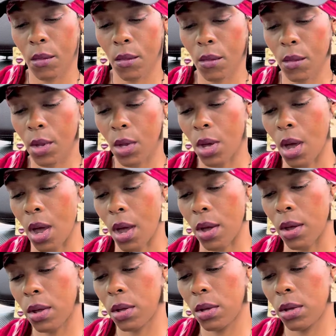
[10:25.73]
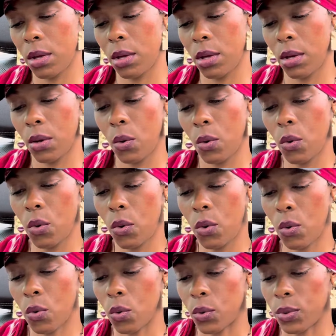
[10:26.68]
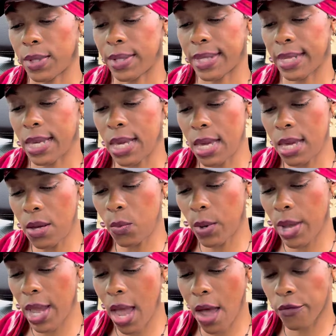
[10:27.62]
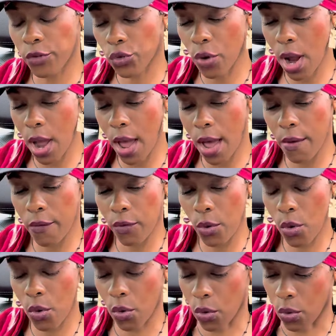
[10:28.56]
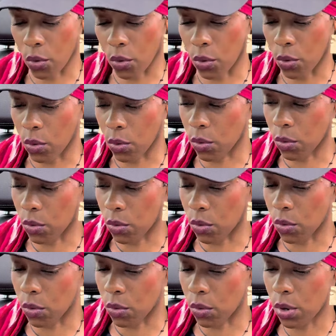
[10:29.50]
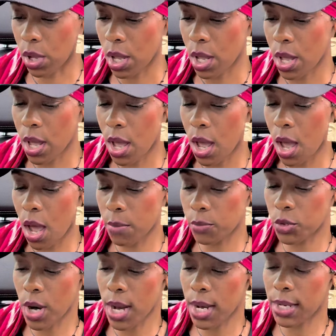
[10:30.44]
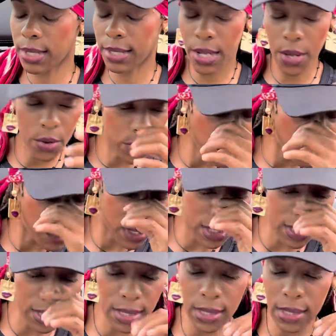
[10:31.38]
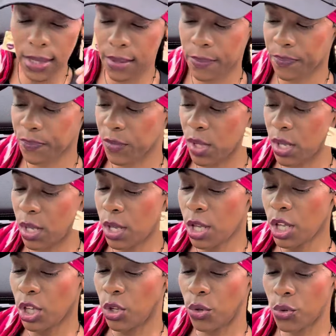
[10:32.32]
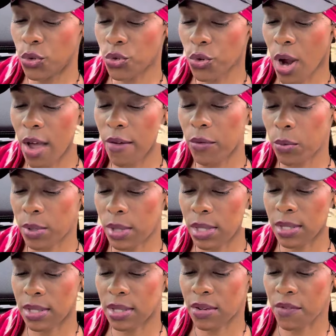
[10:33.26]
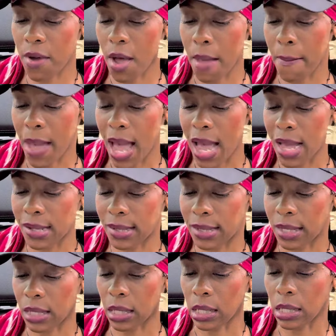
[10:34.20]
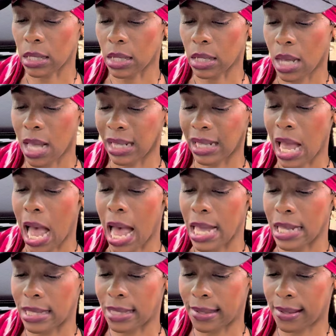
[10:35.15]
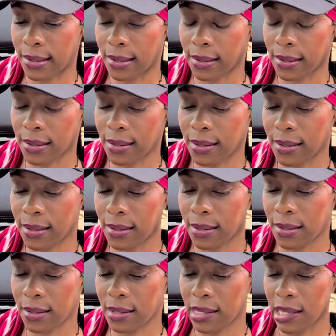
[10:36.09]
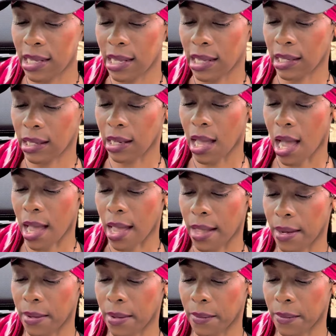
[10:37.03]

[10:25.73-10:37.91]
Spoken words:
Okay. Ooh, see? We have travel. I'm trying to tell you, this is, you travel with this divine masculine a lot. A lot.